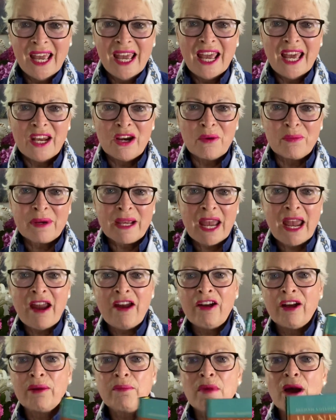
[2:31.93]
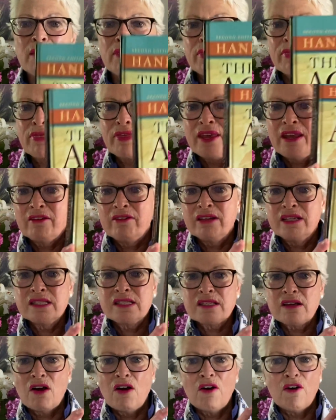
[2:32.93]
And I'm carrying my Theories
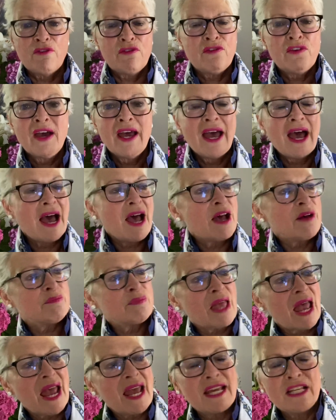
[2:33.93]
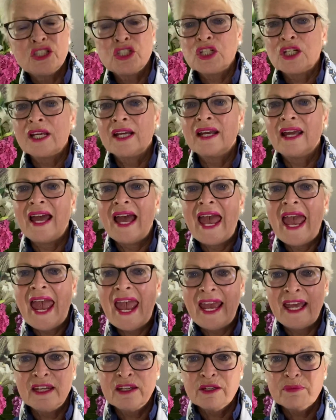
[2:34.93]
of Aging
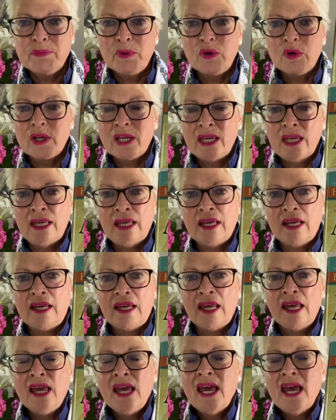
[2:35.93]
handbook here.